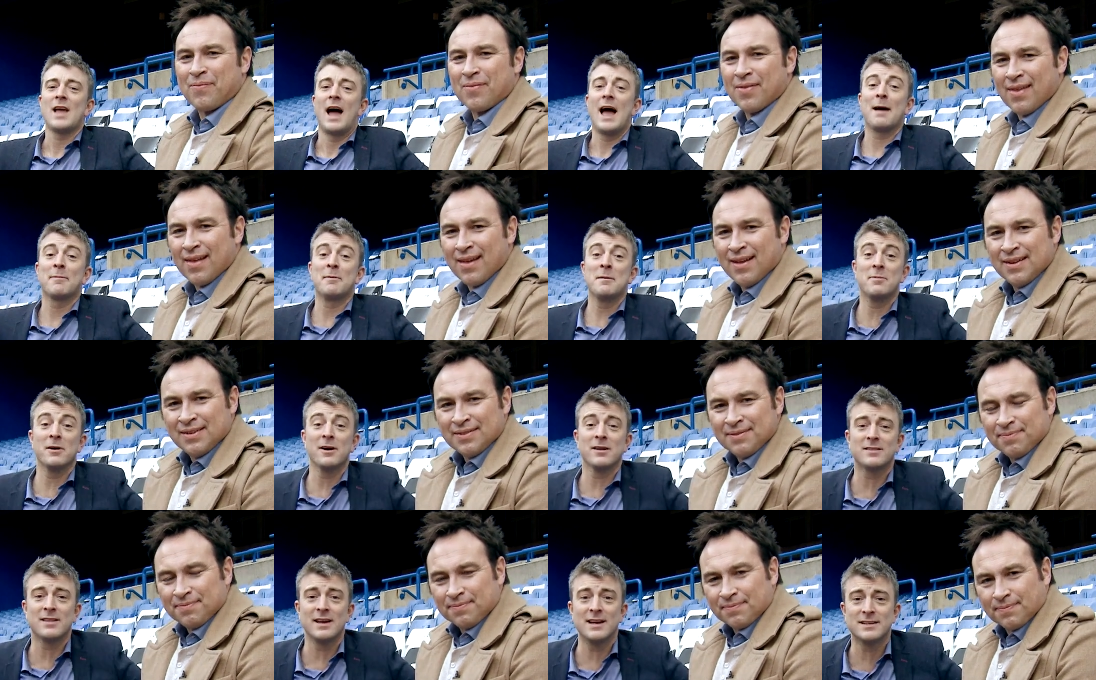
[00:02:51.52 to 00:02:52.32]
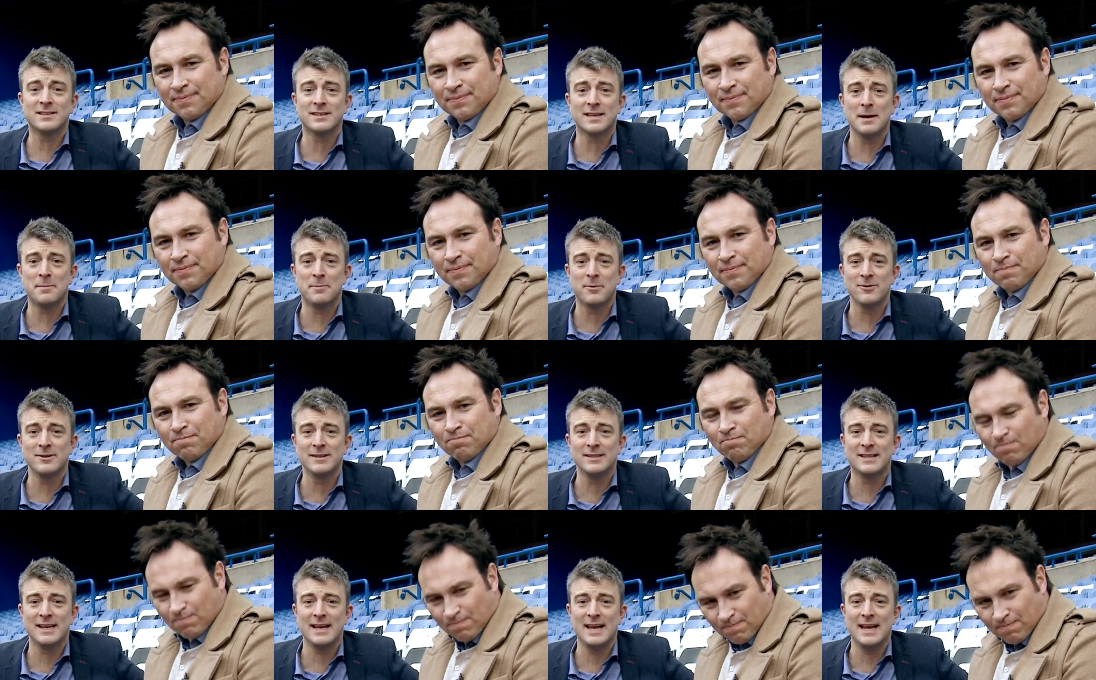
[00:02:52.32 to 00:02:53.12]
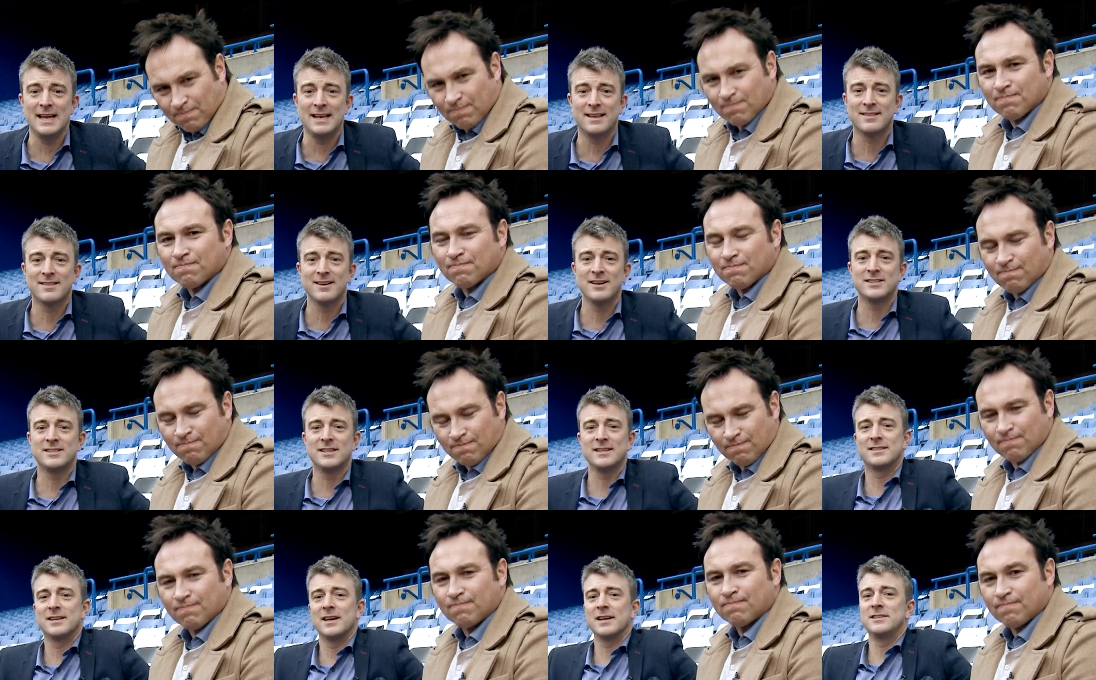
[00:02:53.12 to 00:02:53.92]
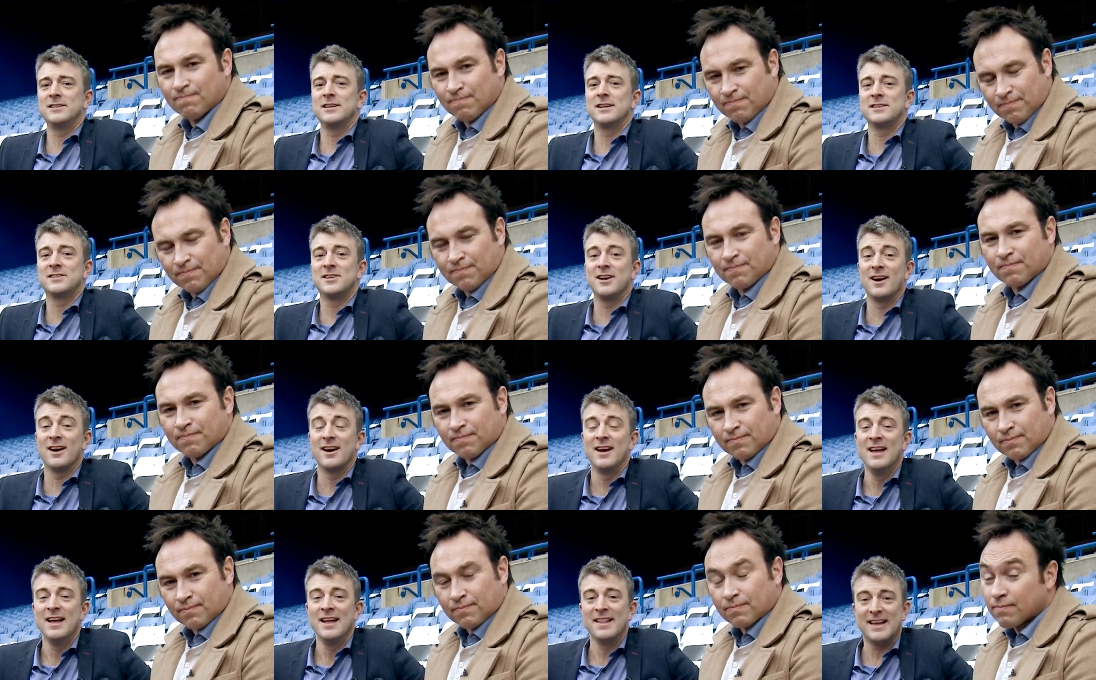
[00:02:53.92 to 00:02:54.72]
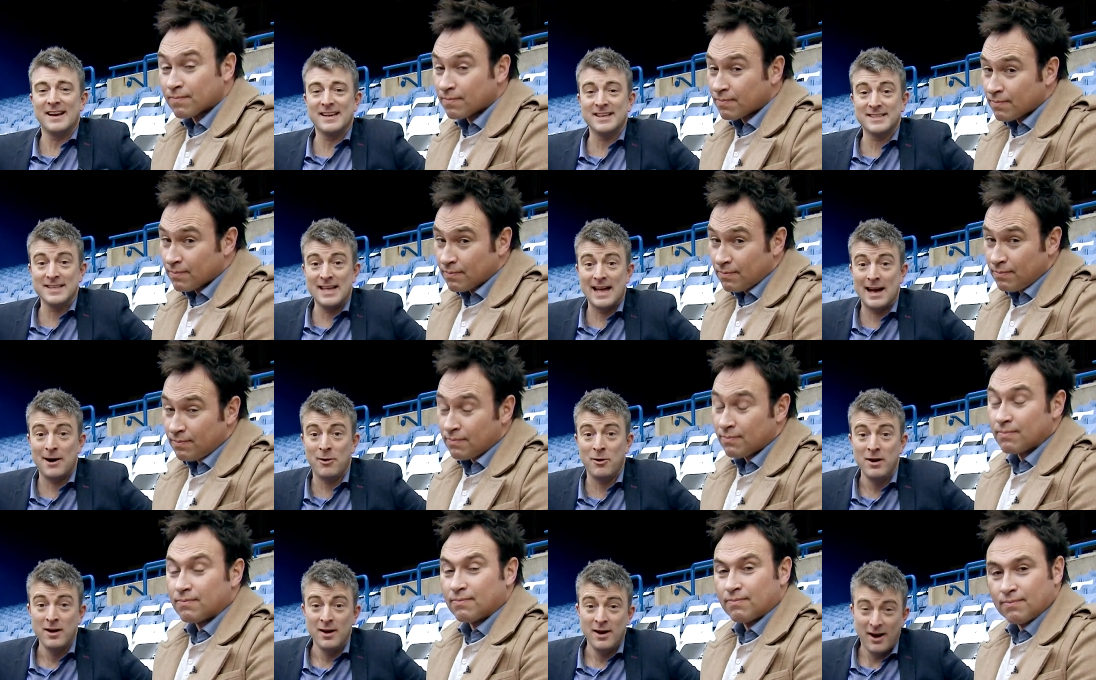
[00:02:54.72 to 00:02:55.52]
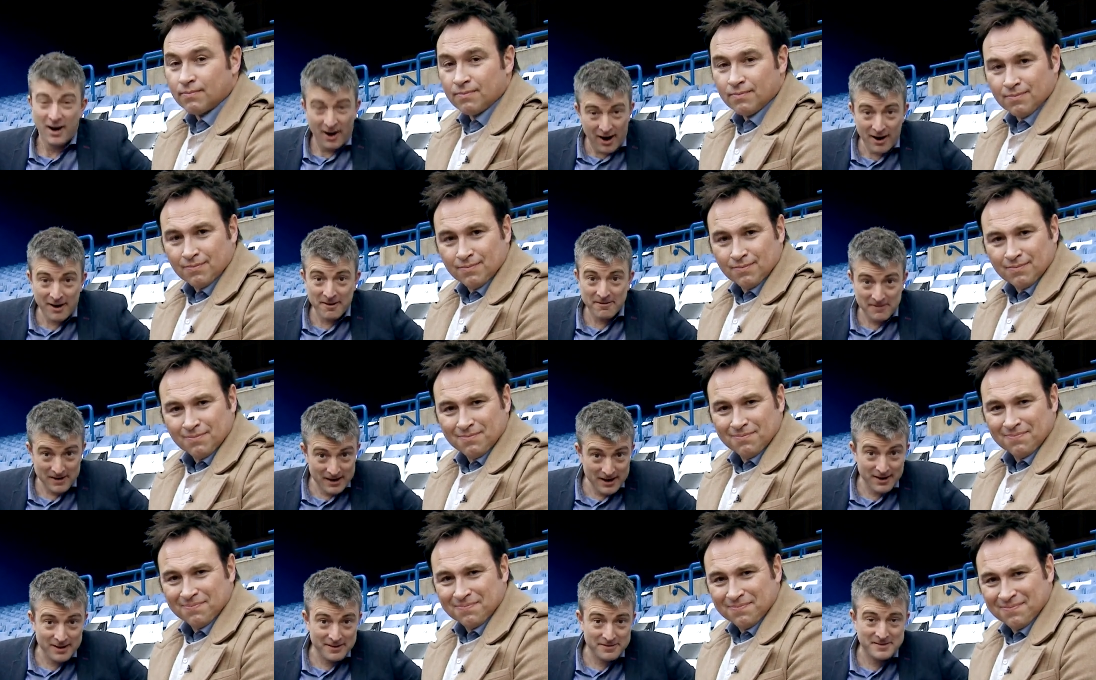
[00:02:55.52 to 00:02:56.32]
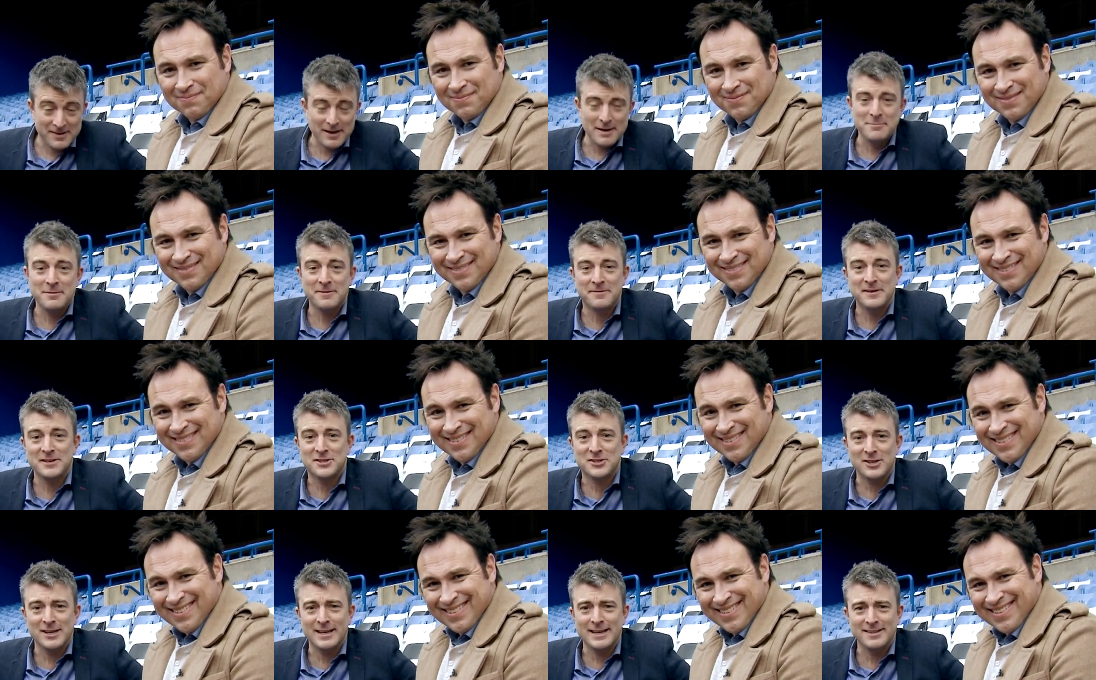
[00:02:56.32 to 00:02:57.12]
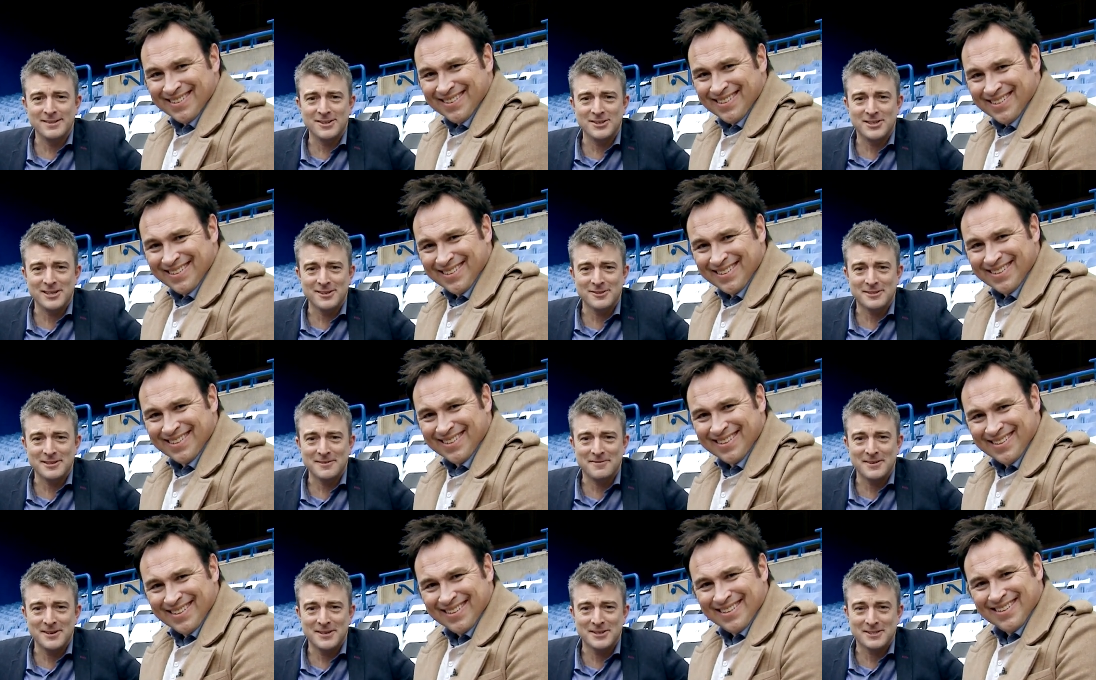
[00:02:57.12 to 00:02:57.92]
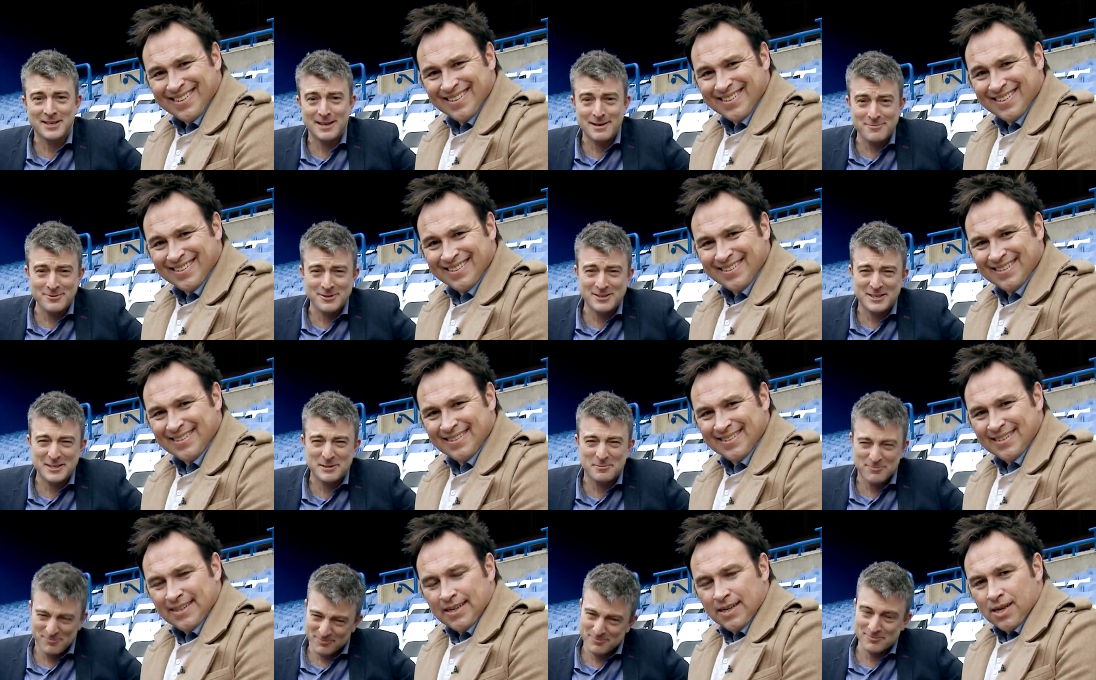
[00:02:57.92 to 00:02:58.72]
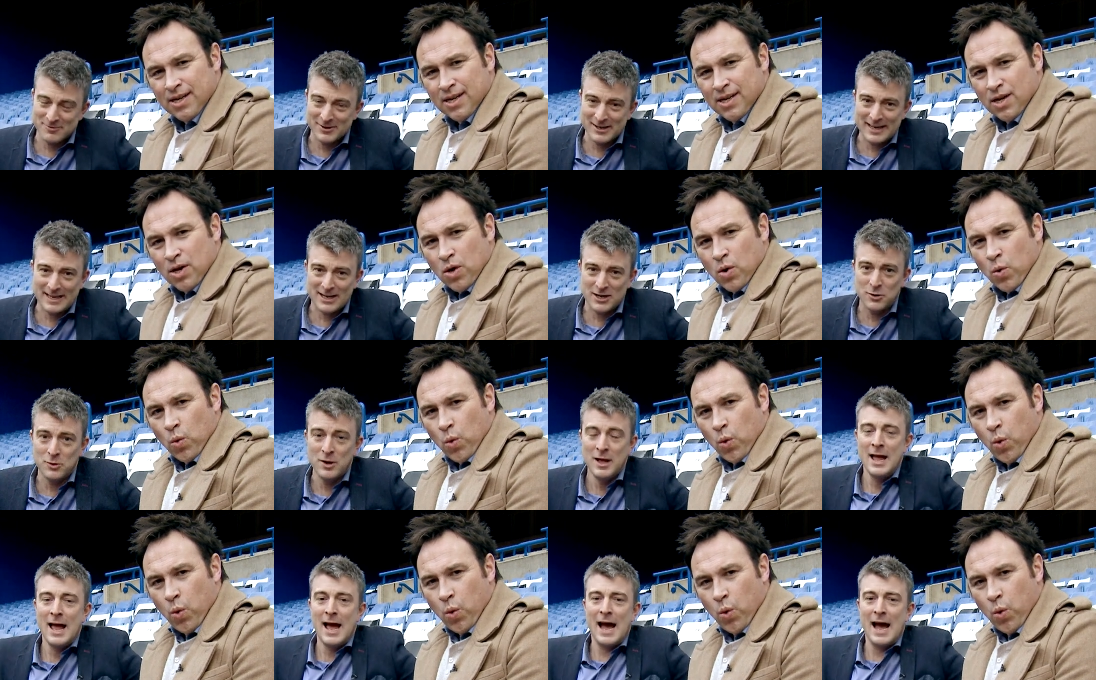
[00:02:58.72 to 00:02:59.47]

Speaker 1: Happy birthday, Skipper, indeed. 36 years young. That is now half a lifetime officially in the Chelsea first team, which is pretty cool.